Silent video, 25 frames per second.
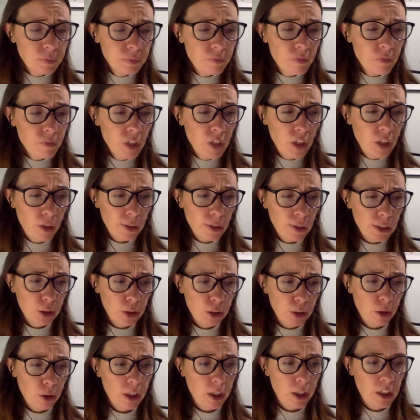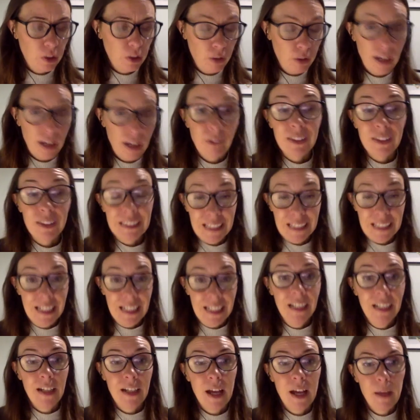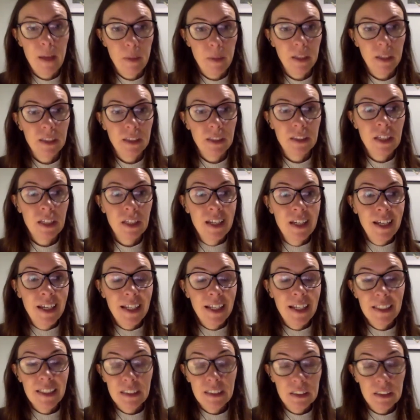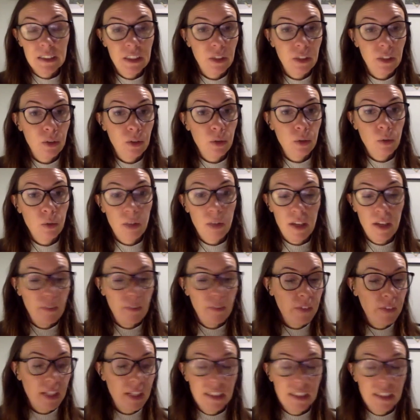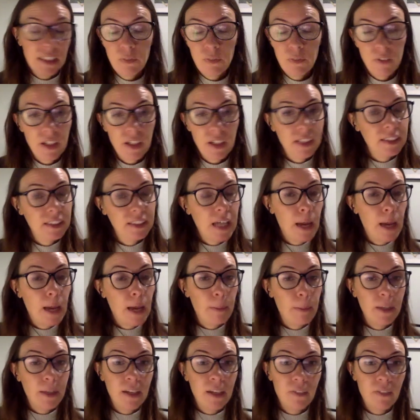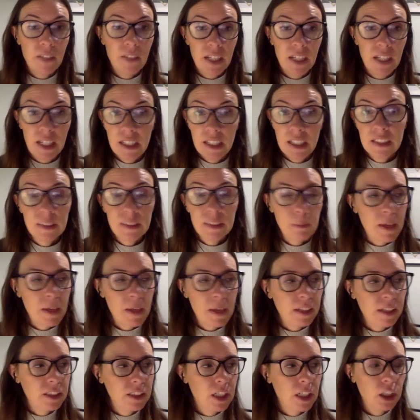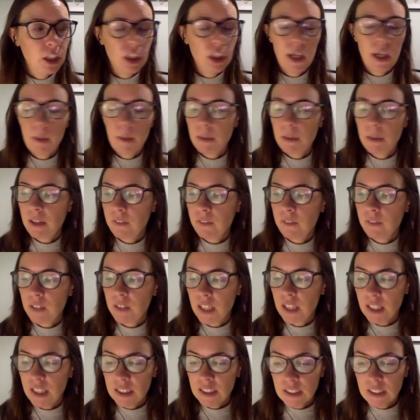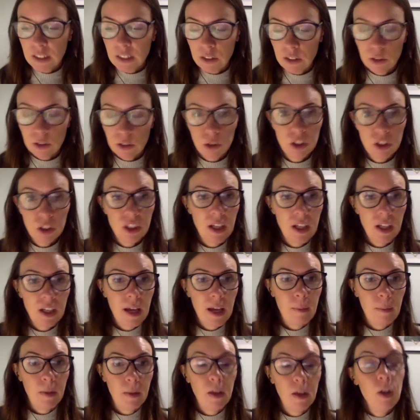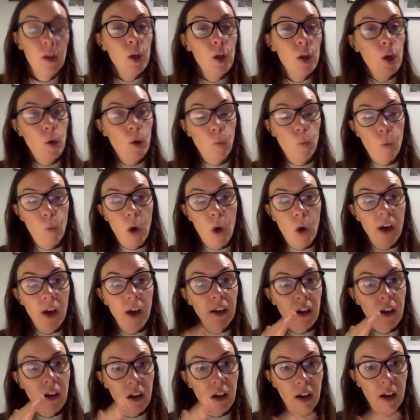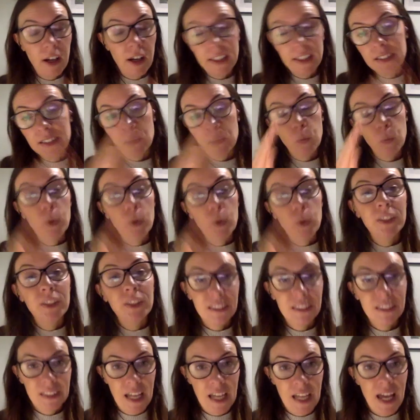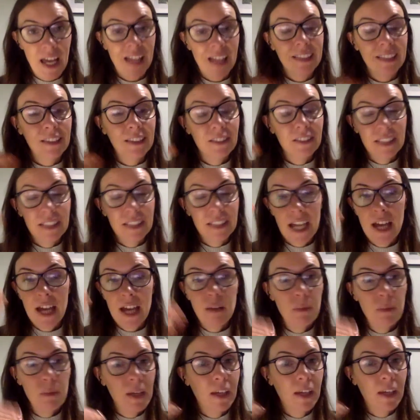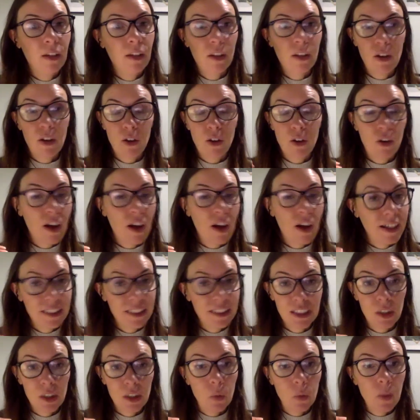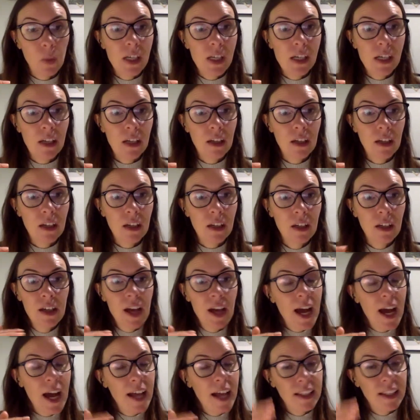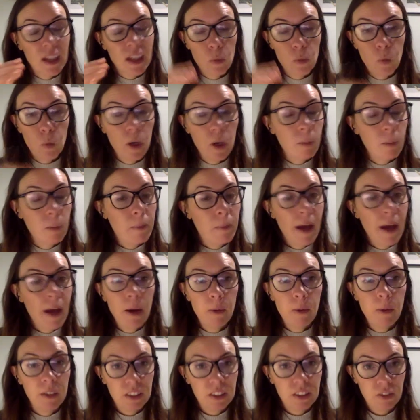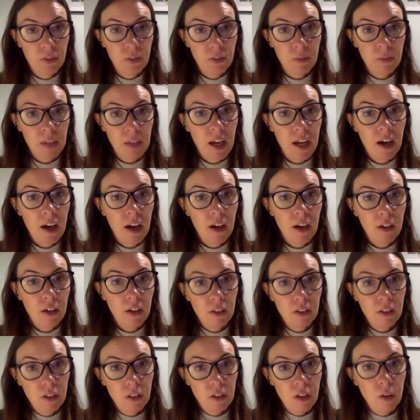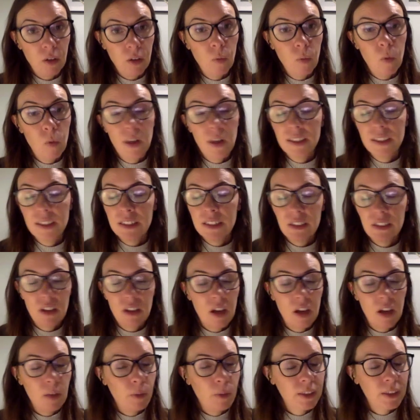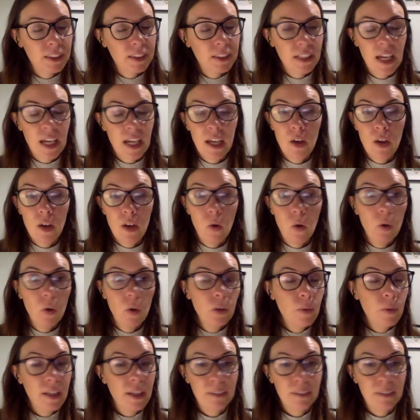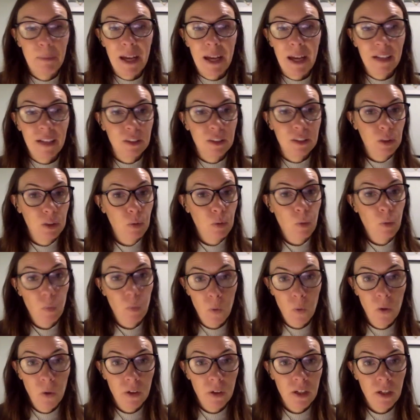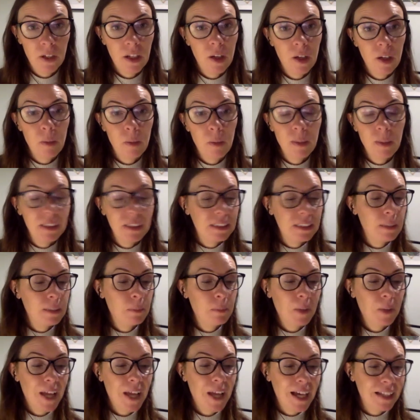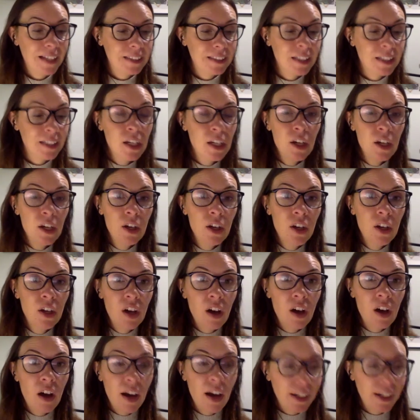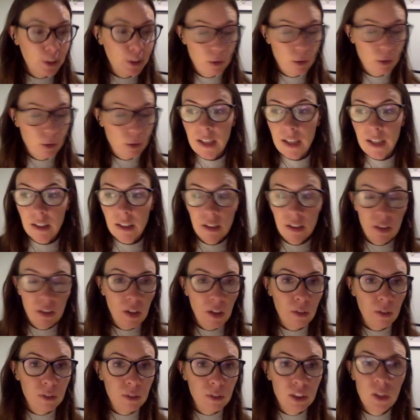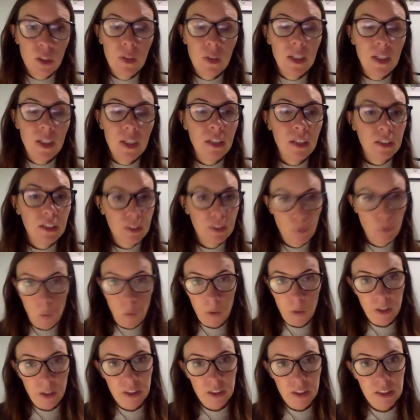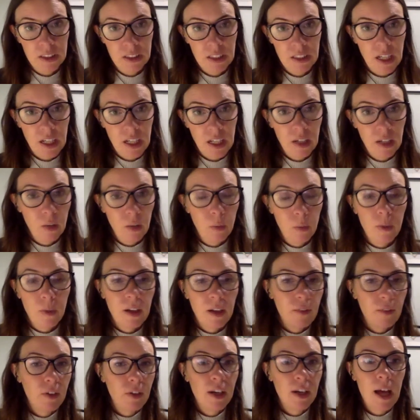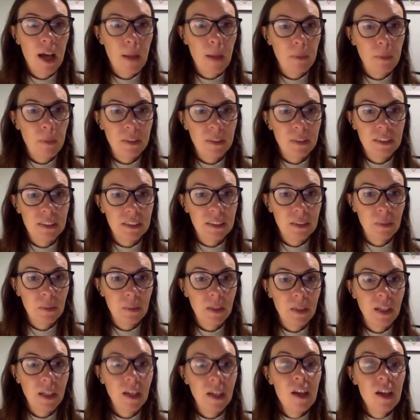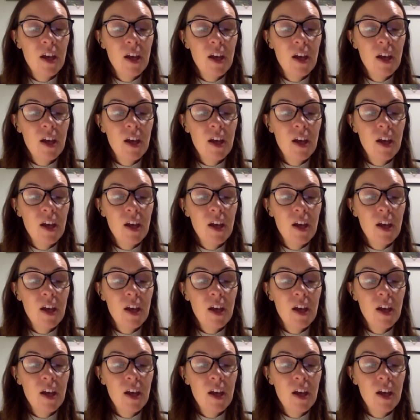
you know who's trying to create resilient habits is to if it is a fitness habit if it is a meditation habit if it is a nutrition habit what is the 1 to 10 so 10 being you know your ideal week and then work backwards from there you know what's a 9 what's an 8 all the way back to a 1 and it could be as simple as I drank, you know, two liters of water today or whatever it right. happens to be.